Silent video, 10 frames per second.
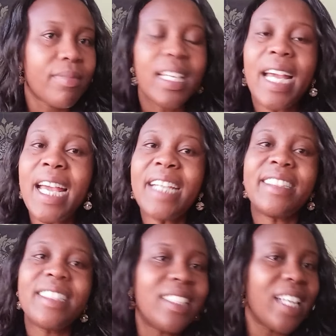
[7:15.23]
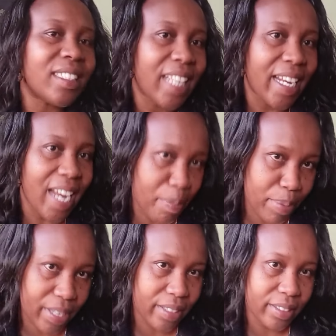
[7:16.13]
age is just a
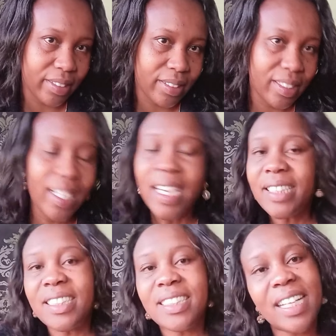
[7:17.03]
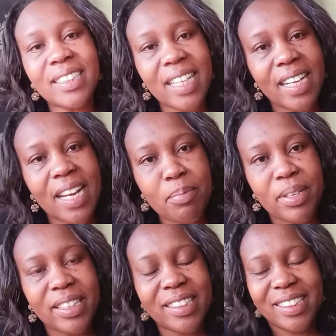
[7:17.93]
number. Age is just a
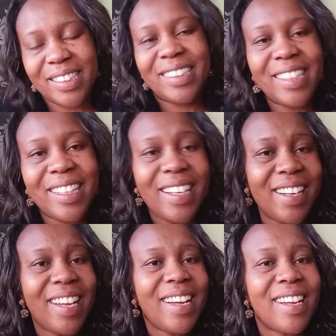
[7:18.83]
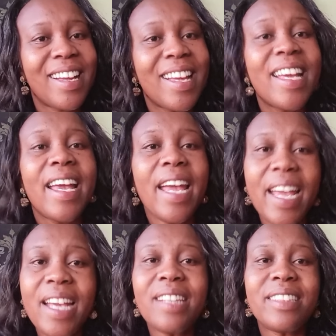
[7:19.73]
number.
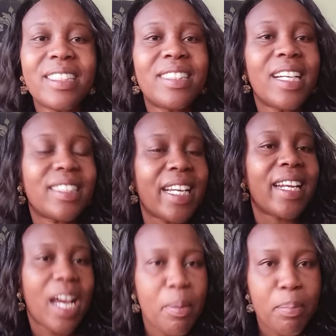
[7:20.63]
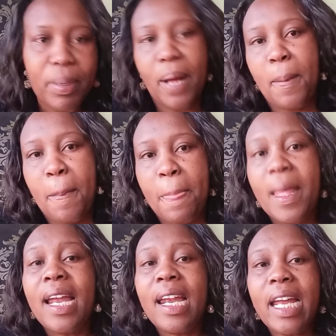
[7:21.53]
Age is just a number.
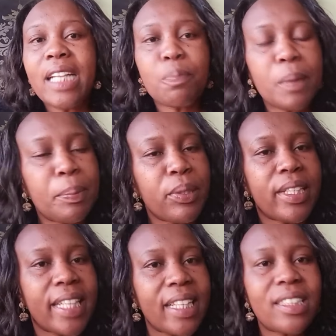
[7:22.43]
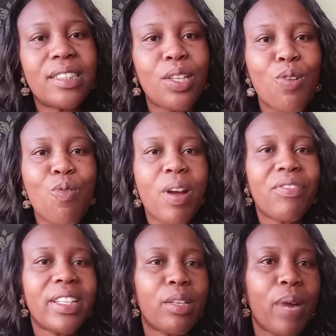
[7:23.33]
Let people date
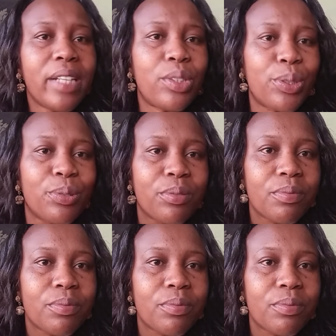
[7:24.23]
whoever they want to.